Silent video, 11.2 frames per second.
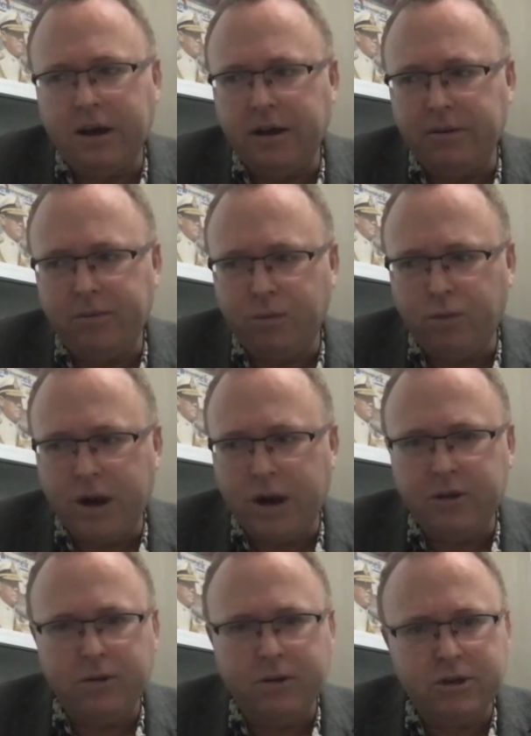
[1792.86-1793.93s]

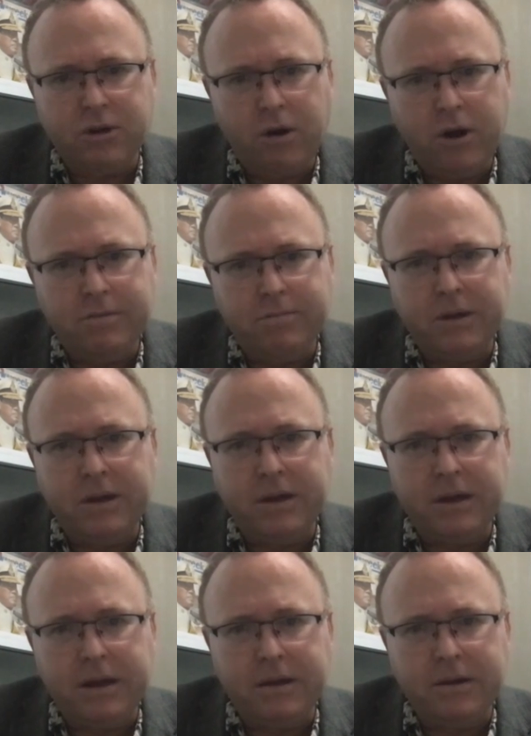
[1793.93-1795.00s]
whether there's going to
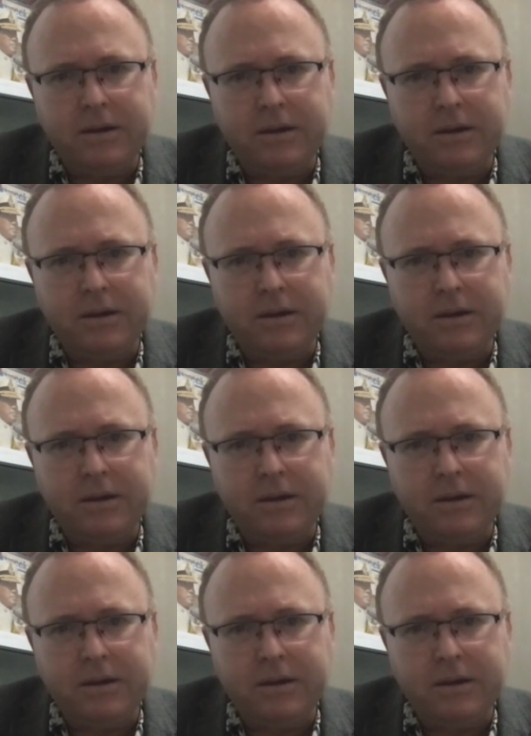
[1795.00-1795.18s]
be,